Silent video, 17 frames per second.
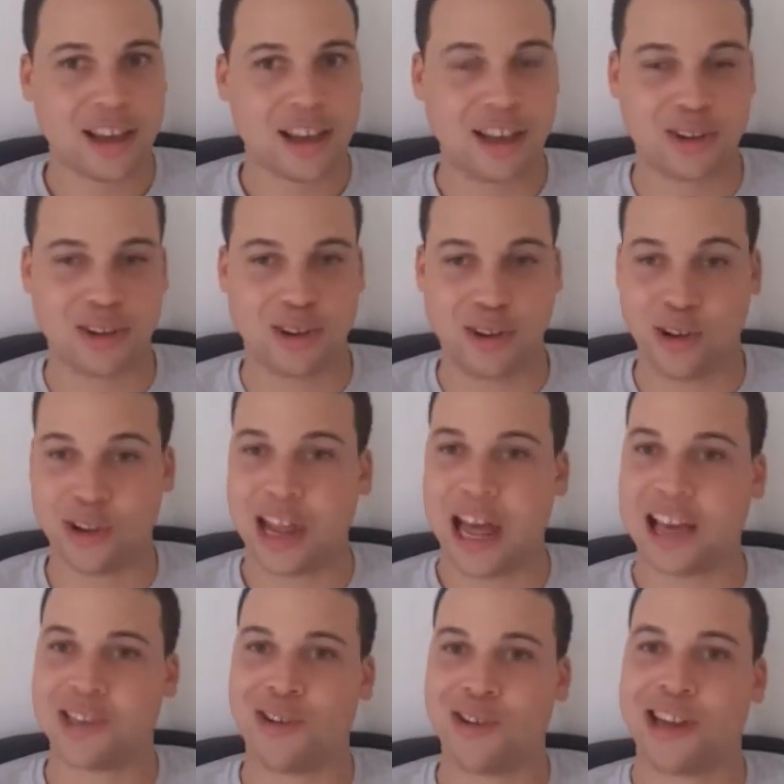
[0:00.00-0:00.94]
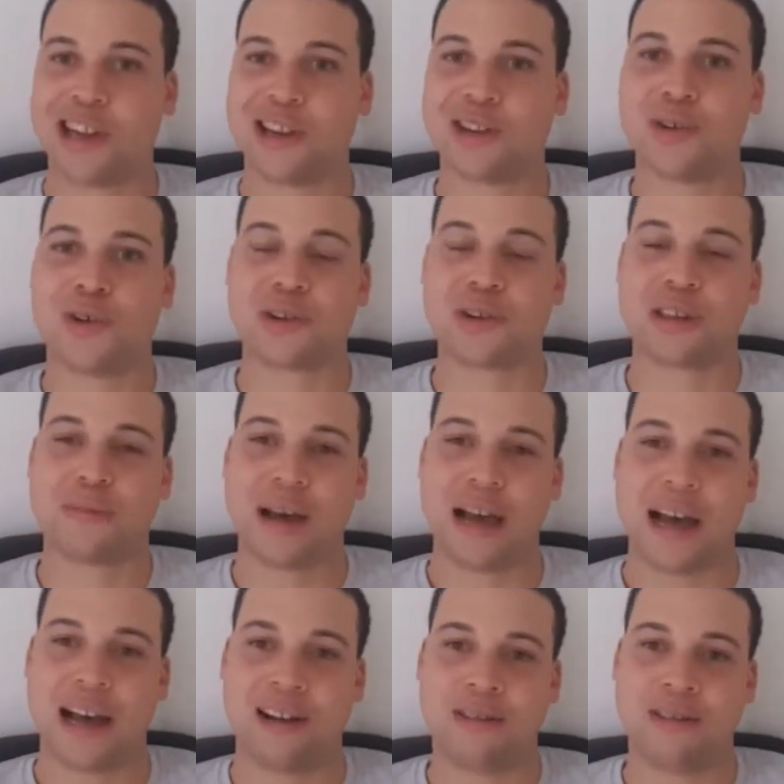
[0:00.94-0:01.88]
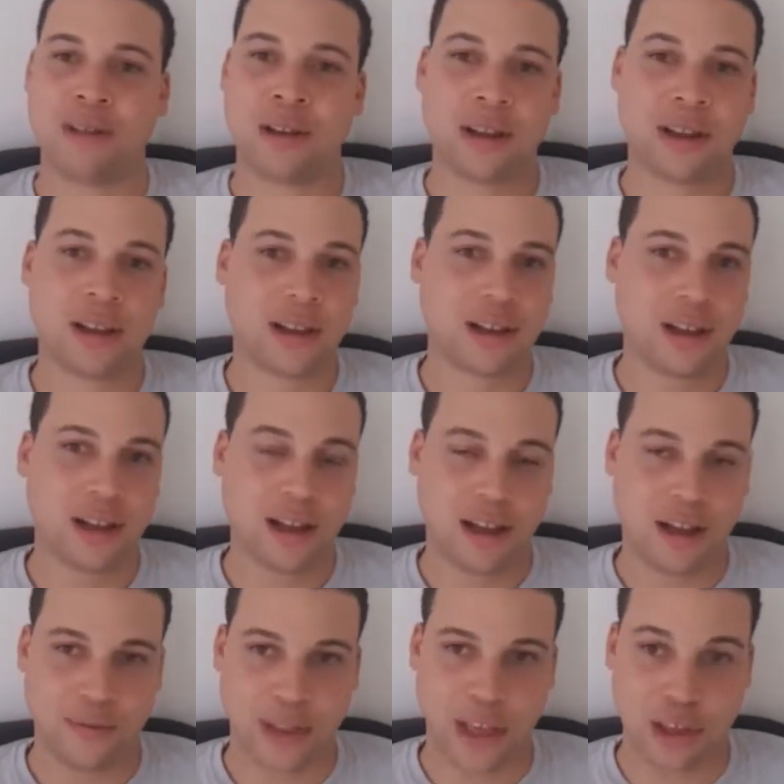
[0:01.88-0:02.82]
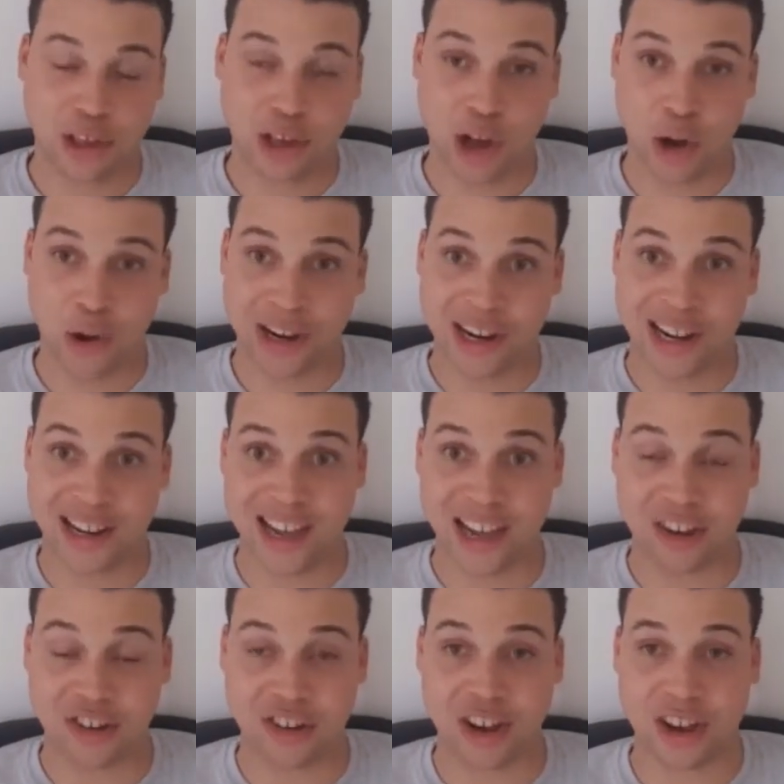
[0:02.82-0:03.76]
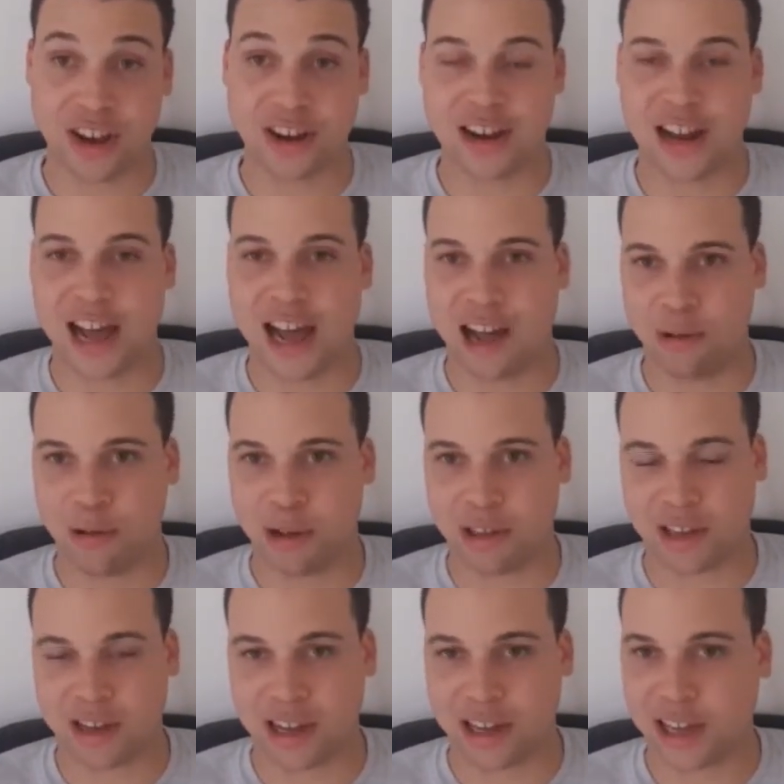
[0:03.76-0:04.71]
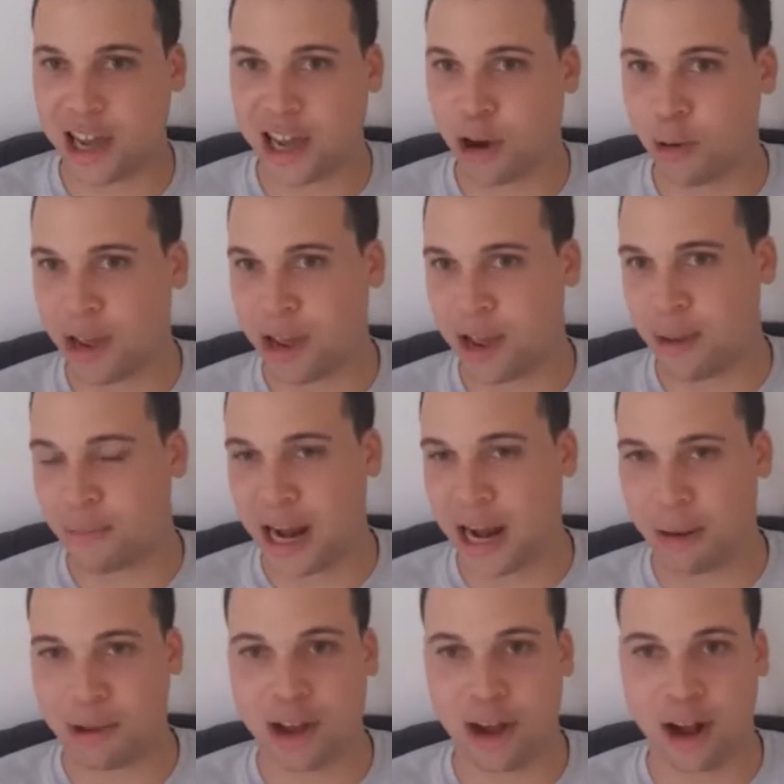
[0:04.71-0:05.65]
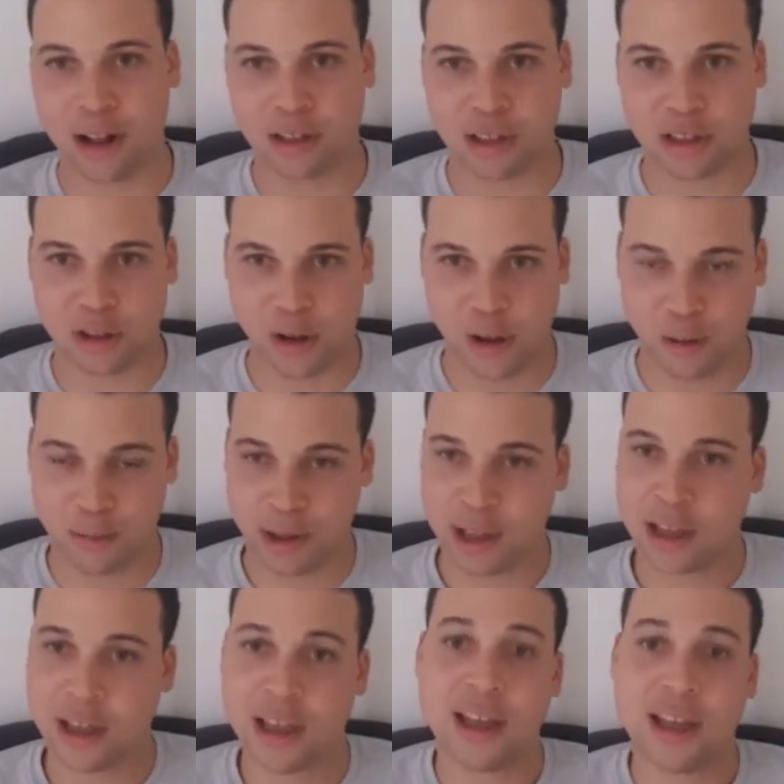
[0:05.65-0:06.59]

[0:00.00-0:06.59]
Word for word: He took on that song. He talks about his codeine addiction and how it's going to kill him and how he can't stop.